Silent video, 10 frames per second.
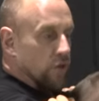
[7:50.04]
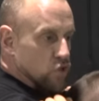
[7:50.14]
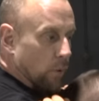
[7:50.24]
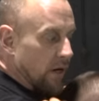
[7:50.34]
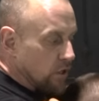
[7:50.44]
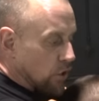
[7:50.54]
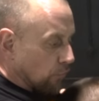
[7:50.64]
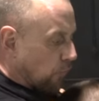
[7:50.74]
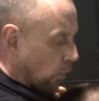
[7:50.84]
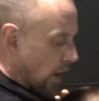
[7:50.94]
this right into your
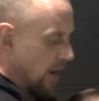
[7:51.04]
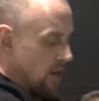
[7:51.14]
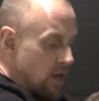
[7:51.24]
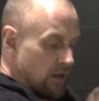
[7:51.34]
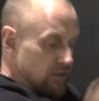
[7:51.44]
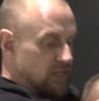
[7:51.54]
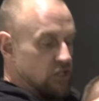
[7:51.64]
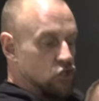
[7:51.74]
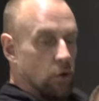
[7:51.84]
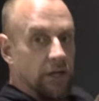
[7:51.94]
forehead. Knee
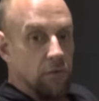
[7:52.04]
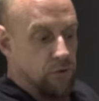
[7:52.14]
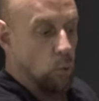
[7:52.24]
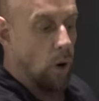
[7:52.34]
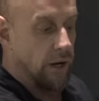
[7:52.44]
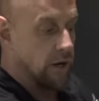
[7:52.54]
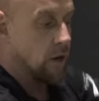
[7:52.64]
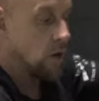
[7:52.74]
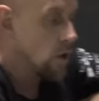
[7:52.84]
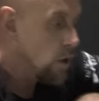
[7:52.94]
strike if you wanted.
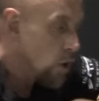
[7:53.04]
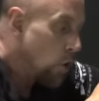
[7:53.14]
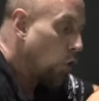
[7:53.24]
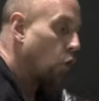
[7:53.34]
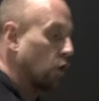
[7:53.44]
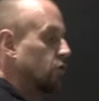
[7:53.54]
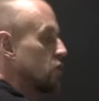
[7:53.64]
Hook